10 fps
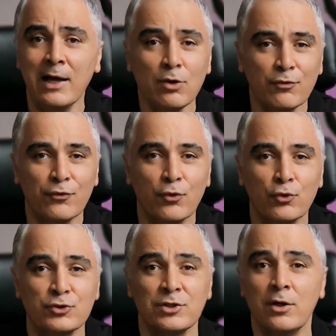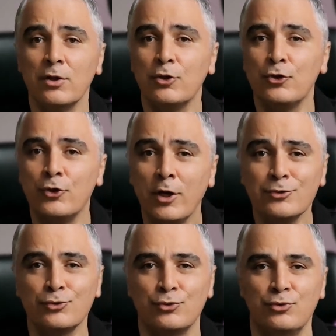and of course
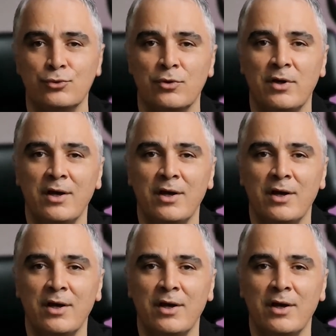not to do.